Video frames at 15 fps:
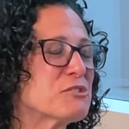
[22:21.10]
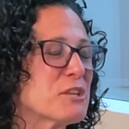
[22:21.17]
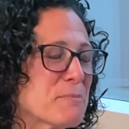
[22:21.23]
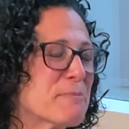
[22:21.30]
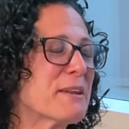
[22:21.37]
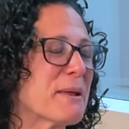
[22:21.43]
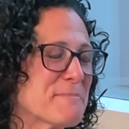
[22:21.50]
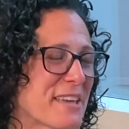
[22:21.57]
I'm it,
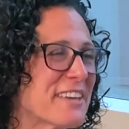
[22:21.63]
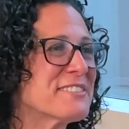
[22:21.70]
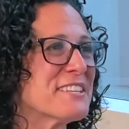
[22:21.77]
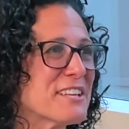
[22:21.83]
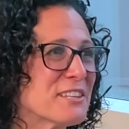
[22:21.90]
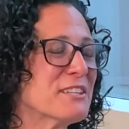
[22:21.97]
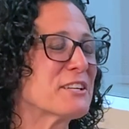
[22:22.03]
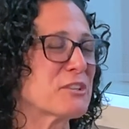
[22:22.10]
but positive. I'm
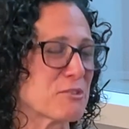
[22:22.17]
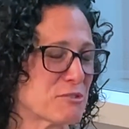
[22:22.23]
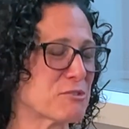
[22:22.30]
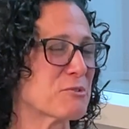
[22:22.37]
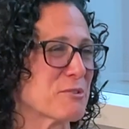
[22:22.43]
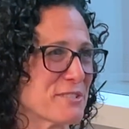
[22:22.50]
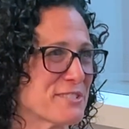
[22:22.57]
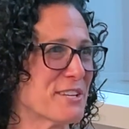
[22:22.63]
guessing a liquor
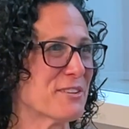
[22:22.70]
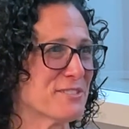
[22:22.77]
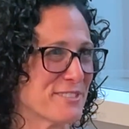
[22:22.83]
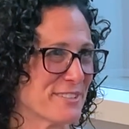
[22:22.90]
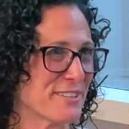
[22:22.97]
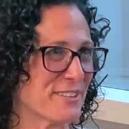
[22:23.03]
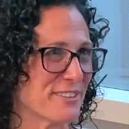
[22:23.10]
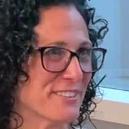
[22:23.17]
store sells
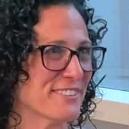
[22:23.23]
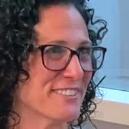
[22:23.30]
liquor.